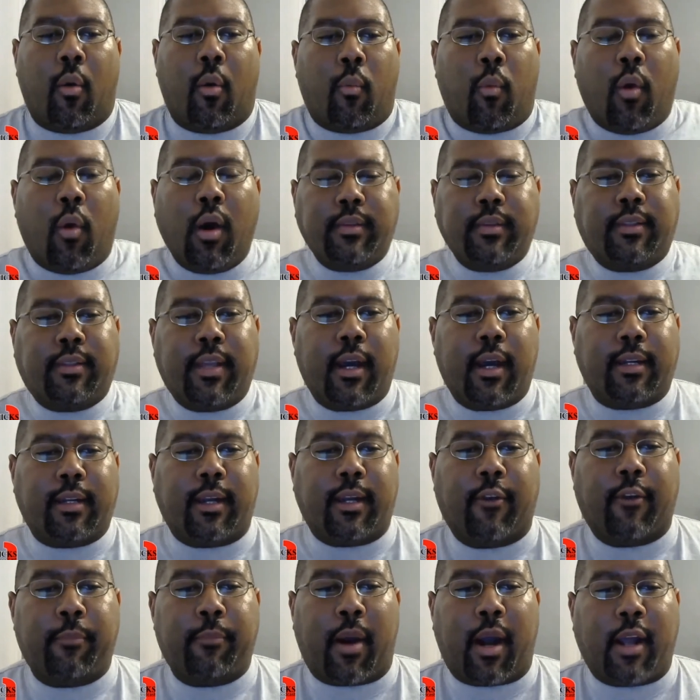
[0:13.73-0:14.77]
What's good,
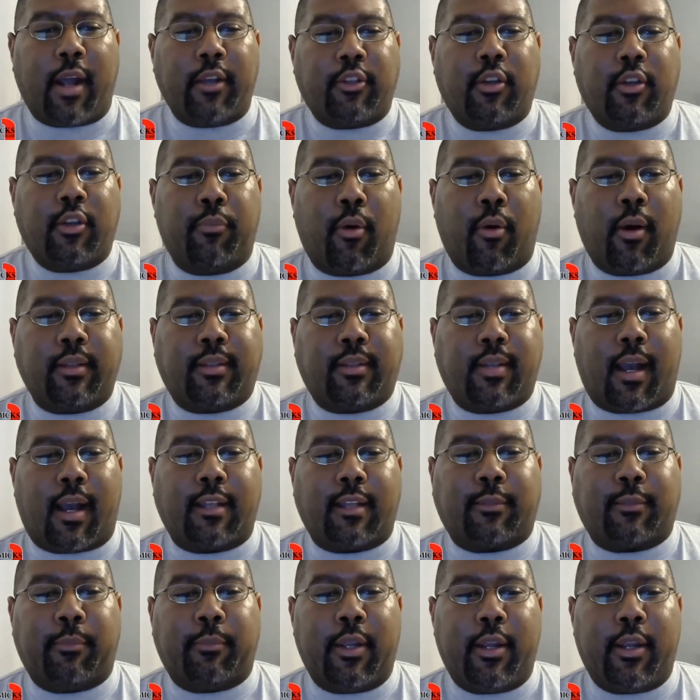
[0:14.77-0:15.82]
everybody? It's your boy
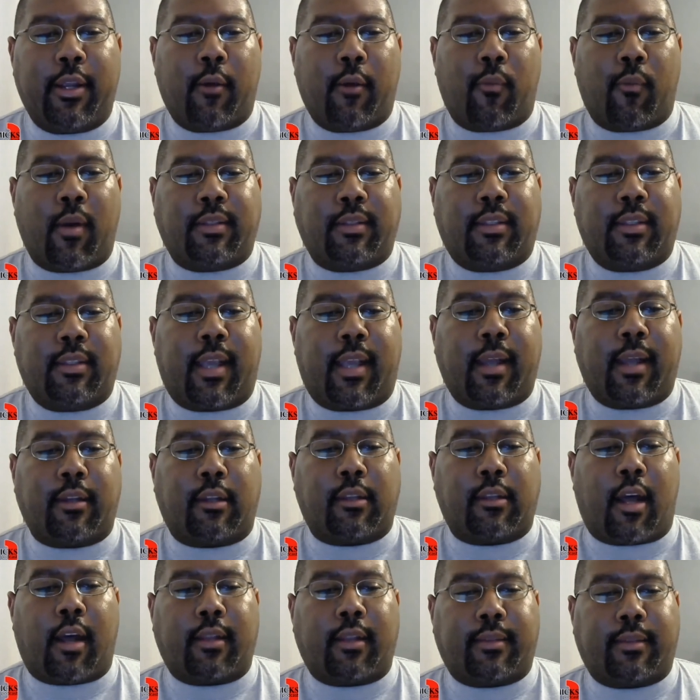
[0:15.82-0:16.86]
Todd Smith here once again
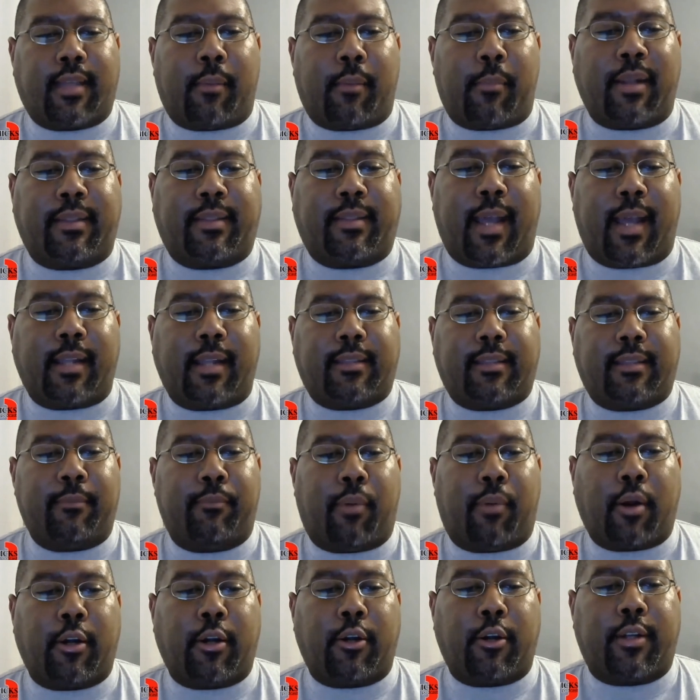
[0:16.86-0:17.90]
alongside my tag team
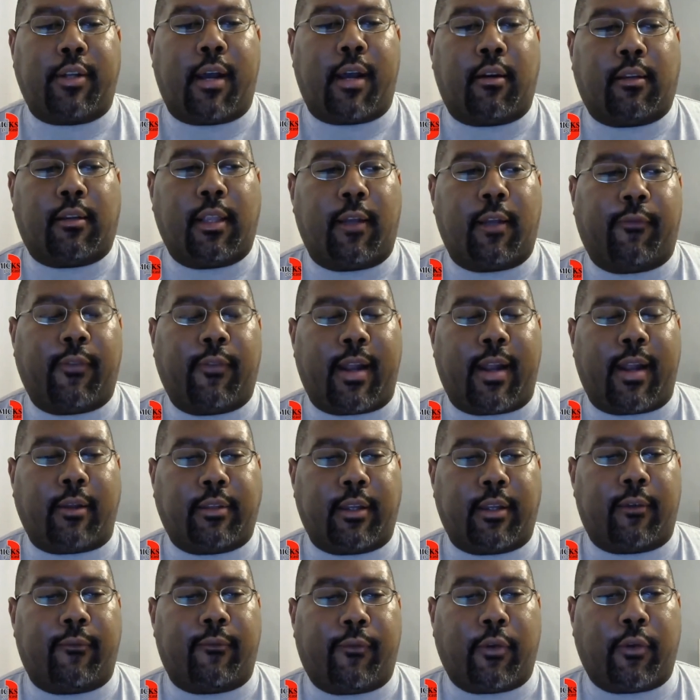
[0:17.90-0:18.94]
partner Dale Clifford out
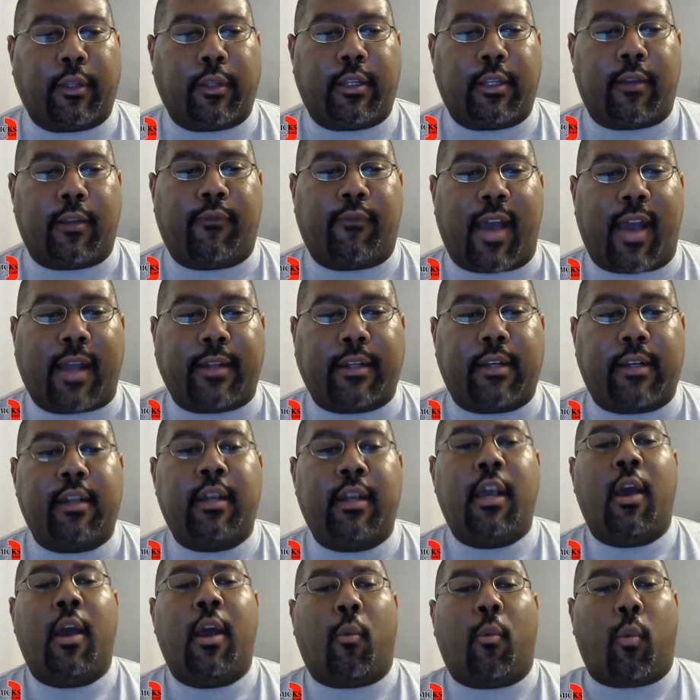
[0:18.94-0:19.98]
there in Friendly, Nevada.
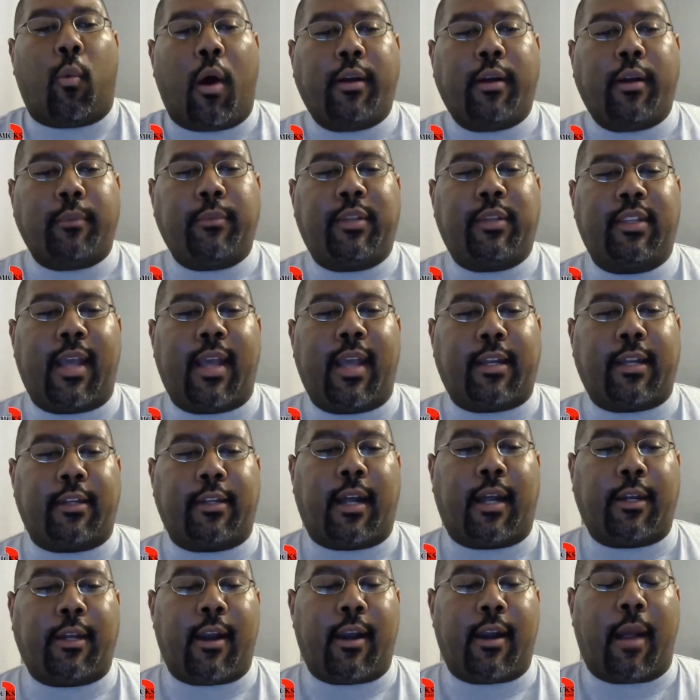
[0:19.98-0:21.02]
Welcome to yet another